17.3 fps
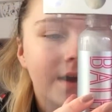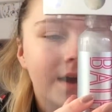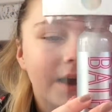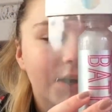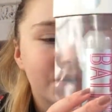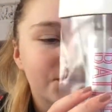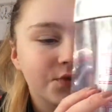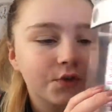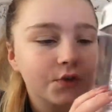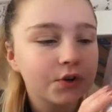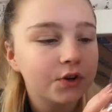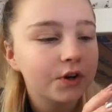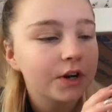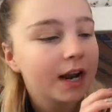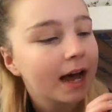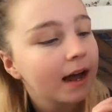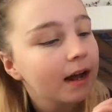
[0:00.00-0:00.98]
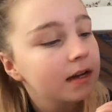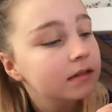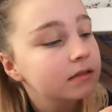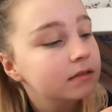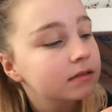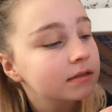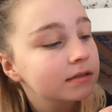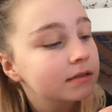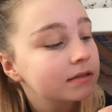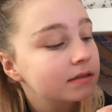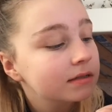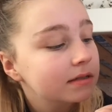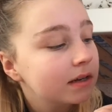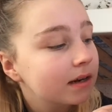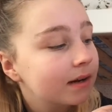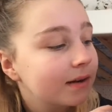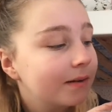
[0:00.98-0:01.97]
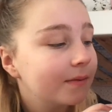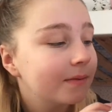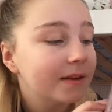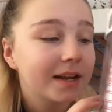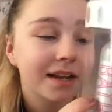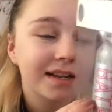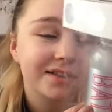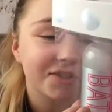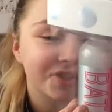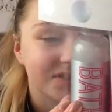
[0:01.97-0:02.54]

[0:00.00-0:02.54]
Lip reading: I love the colour. It's